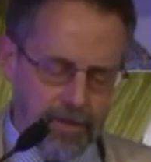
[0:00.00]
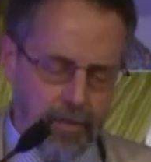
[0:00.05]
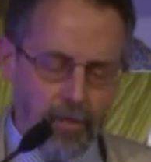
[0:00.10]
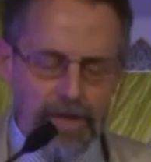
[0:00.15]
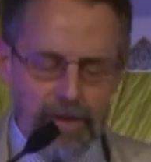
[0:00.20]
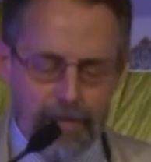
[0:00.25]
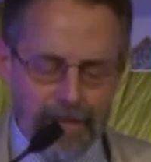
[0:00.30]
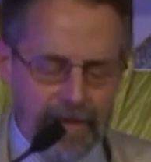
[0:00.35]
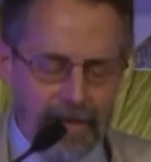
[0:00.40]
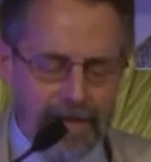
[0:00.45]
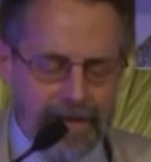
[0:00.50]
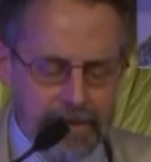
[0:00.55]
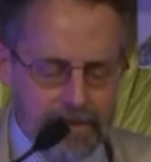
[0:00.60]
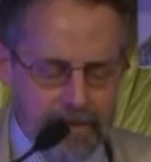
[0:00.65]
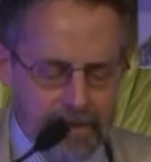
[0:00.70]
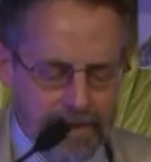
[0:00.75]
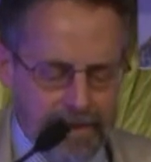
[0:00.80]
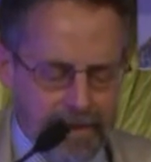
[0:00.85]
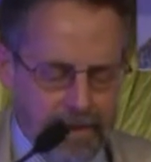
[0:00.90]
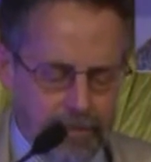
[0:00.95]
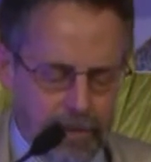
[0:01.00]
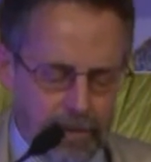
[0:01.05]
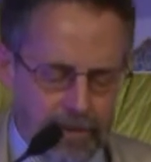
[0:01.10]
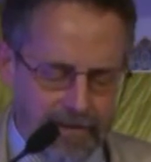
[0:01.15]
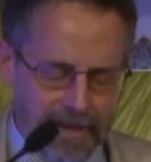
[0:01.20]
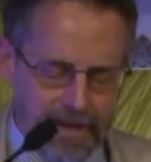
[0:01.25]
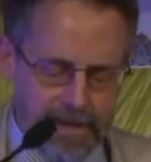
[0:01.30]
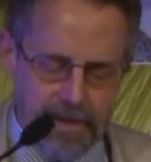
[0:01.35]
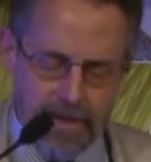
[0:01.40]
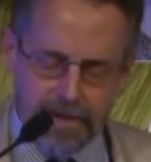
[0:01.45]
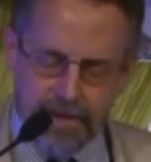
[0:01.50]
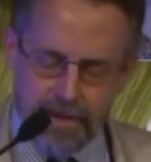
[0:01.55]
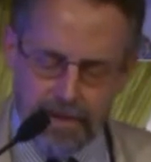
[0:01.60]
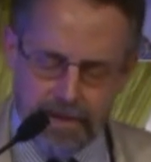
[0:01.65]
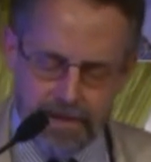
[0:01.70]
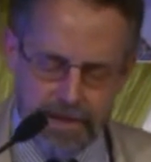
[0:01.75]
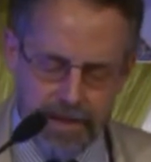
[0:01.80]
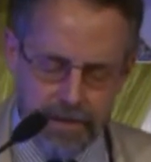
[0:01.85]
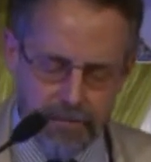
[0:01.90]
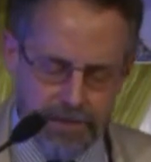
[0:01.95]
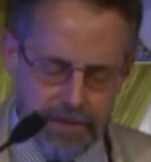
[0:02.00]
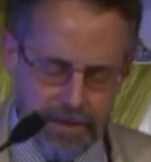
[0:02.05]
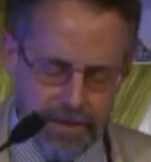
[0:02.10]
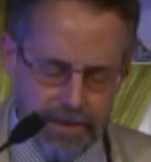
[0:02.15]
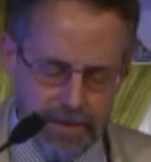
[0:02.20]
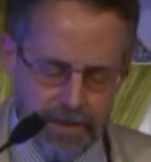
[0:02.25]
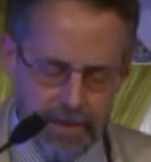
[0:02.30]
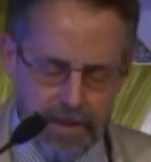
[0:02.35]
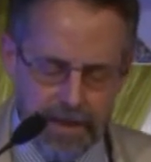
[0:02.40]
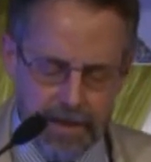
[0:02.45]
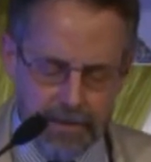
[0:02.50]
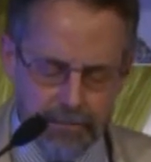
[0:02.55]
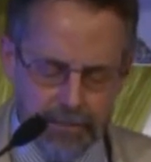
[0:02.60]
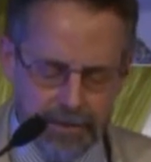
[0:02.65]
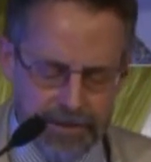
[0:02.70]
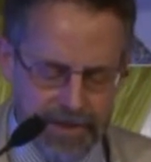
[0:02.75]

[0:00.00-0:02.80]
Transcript: or what do we like to think motivates us and distinguishes us in